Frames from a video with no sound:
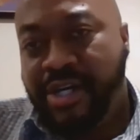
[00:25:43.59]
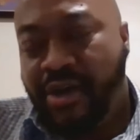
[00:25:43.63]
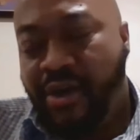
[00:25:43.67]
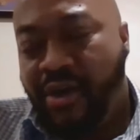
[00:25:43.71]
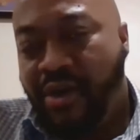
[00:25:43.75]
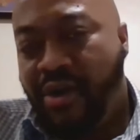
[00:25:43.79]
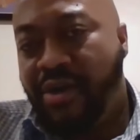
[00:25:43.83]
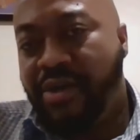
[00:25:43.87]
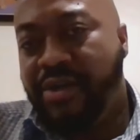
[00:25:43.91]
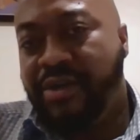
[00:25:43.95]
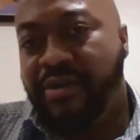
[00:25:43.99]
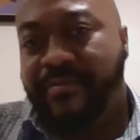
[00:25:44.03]

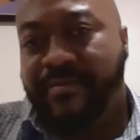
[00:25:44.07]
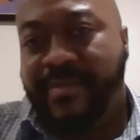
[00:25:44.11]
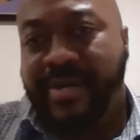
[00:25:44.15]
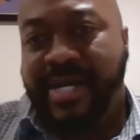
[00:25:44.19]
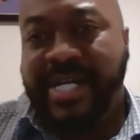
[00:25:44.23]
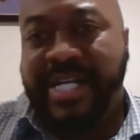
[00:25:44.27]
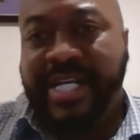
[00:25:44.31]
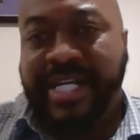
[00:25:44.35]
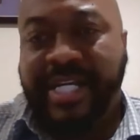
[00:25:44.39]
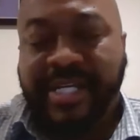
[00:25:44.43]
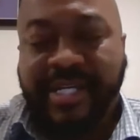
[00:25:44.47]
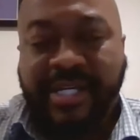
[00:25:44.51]
All your
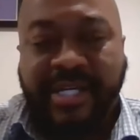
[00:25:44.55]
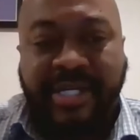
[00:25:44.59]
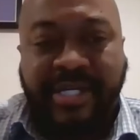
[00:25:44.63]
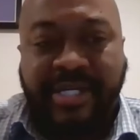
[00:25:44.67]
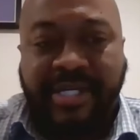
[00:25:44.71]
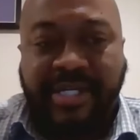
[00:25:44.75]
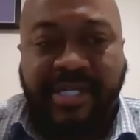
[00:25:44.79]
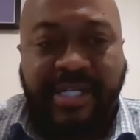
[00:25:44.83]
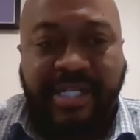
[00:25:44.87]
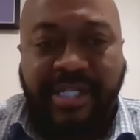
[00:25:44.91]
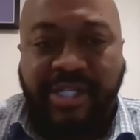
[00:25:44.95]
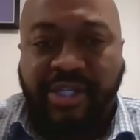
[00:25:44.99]
money,
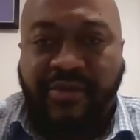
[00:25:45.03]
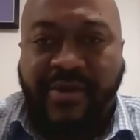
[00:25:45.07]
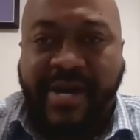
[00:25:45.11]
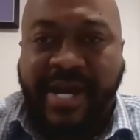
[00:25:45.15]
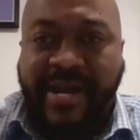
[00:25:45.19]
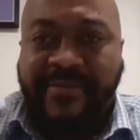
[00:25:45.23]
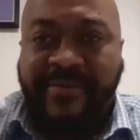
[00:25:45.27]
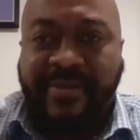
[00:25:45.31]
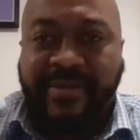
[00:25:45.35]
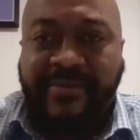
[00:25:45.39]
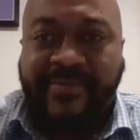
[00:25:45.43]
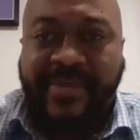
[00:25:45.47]
you don't
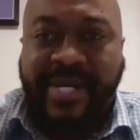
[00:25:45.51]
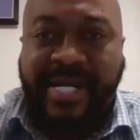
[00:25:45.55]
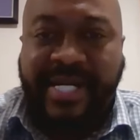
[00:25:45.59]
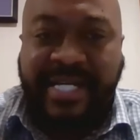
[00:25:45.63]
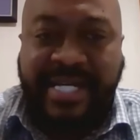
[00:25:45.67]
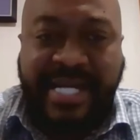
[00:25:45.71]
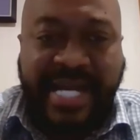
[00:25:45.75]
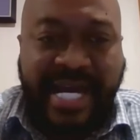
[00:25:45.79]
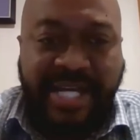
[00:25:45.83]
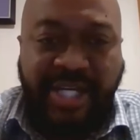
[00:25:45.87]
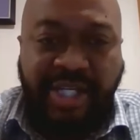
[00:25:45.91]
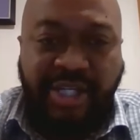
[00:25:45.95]
have any money
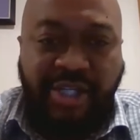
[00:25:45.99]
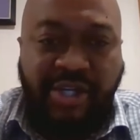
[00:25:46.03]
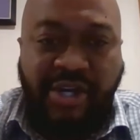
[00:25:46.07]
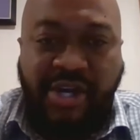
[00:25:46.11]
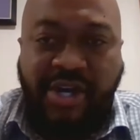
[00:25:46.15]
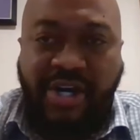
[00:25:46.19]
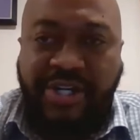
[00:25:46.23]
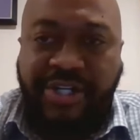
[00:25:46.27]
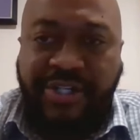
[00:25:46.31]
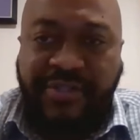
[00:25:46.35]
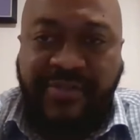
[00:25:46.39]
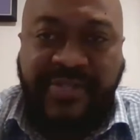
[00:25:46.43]
now. You're
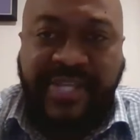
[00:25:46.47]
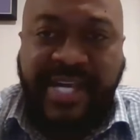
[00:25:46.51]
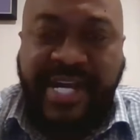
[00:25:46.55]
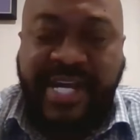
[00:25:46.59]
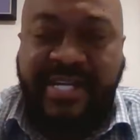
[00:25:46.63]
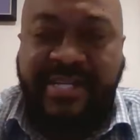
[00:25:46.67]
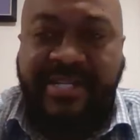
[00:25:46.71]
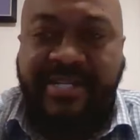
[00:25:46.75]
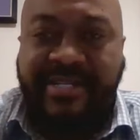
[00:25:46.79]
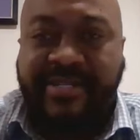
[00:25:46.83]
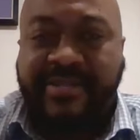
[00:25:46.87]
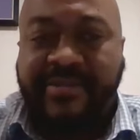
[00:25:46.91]
gone.
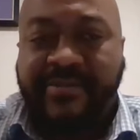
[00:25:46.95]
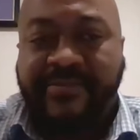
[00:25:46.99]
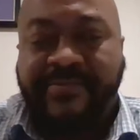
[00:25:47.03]
You're dead.